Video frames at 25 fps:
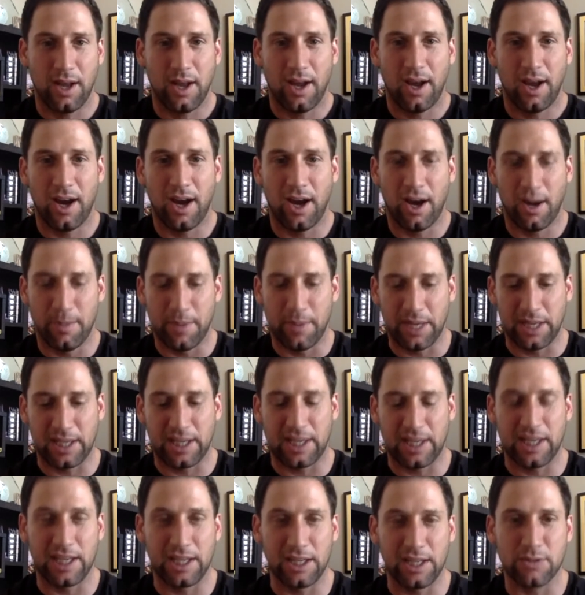and
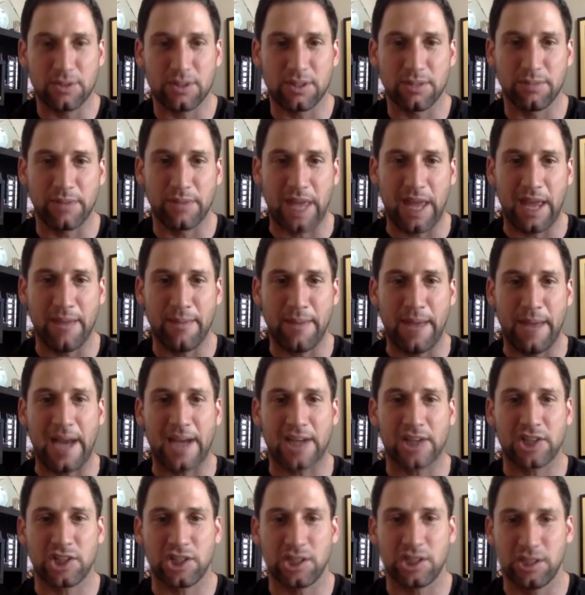getting you some game
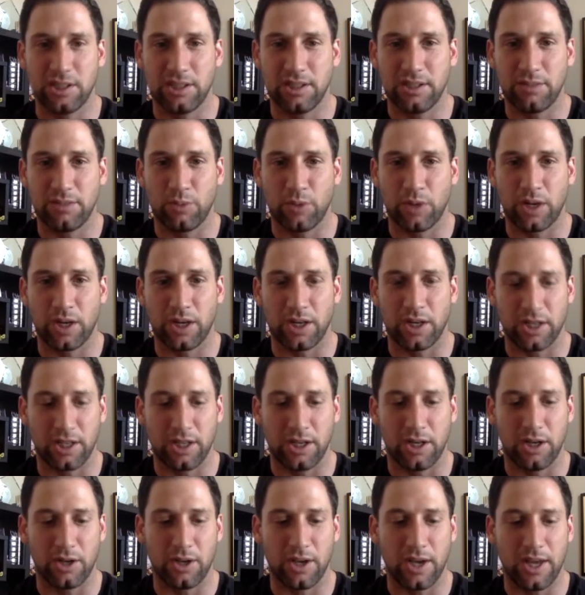action where,
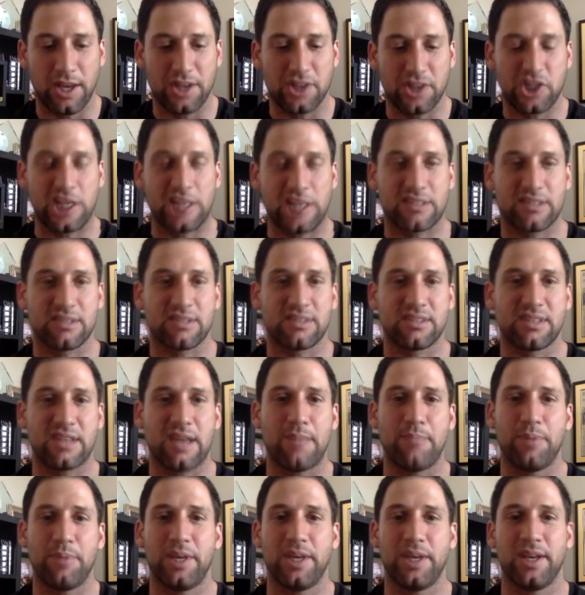you had a chance to
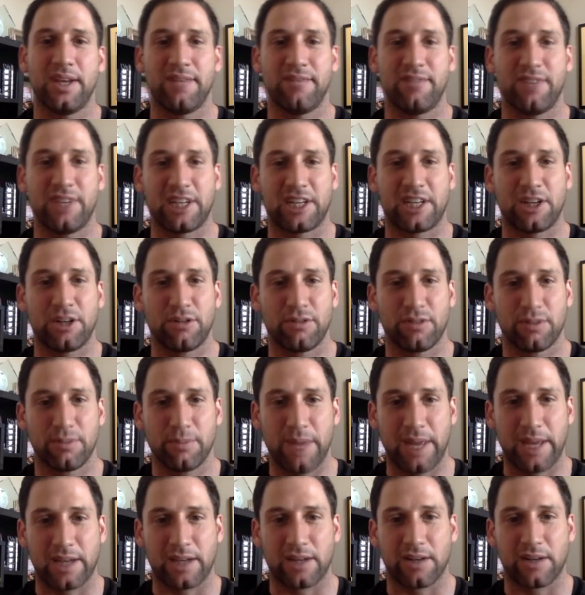step in Vancouver,
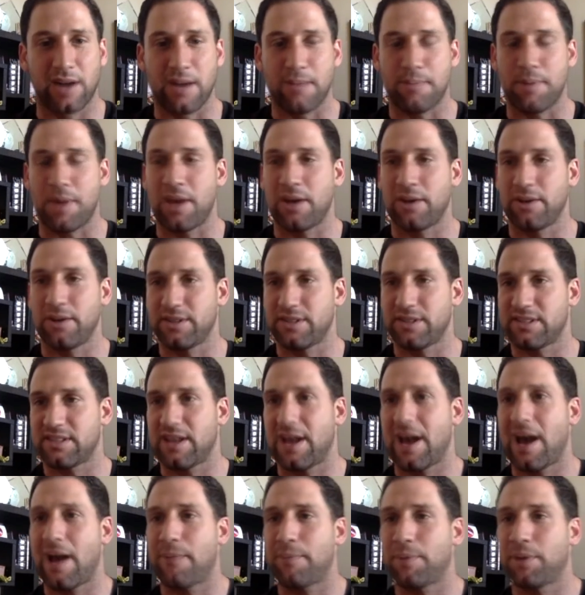make a great penalty
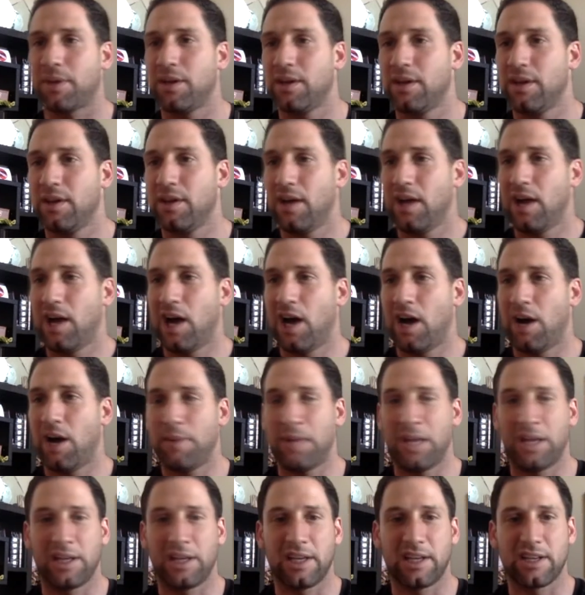stop
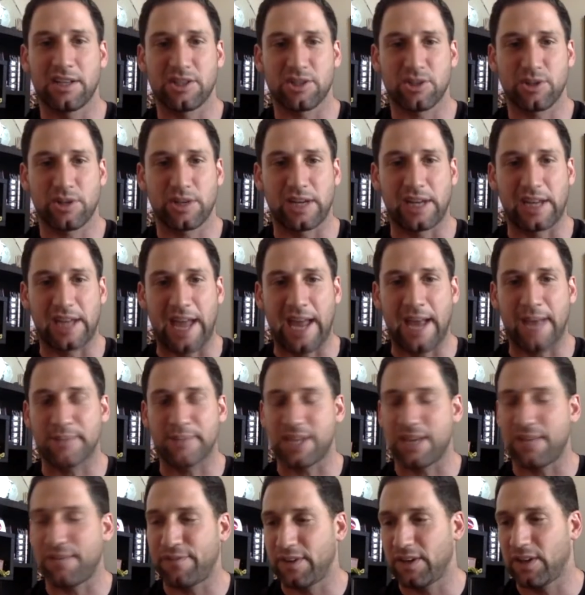and get a string of games.
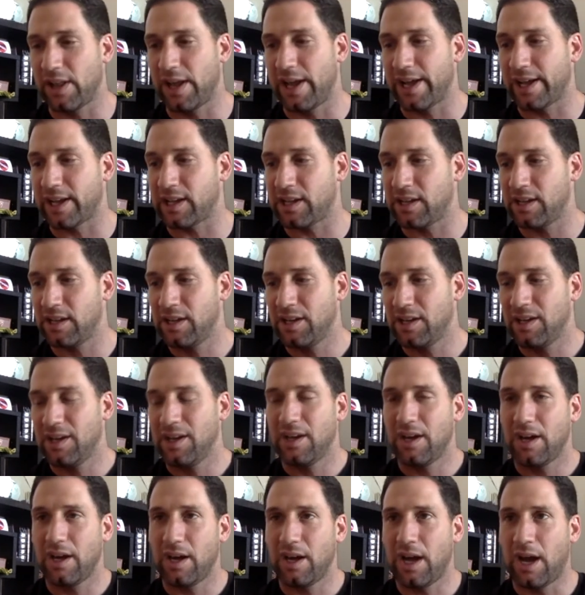I feel like
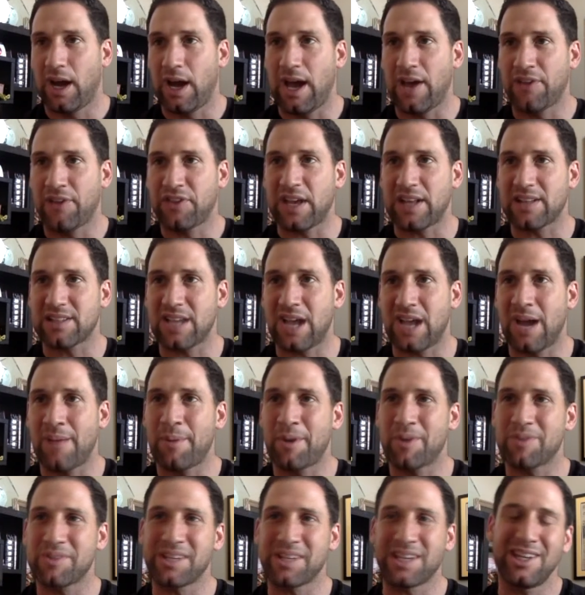at that time I
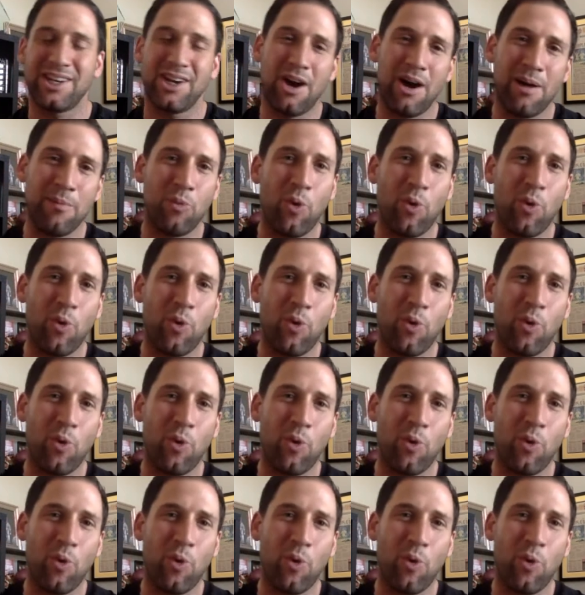was like, I'm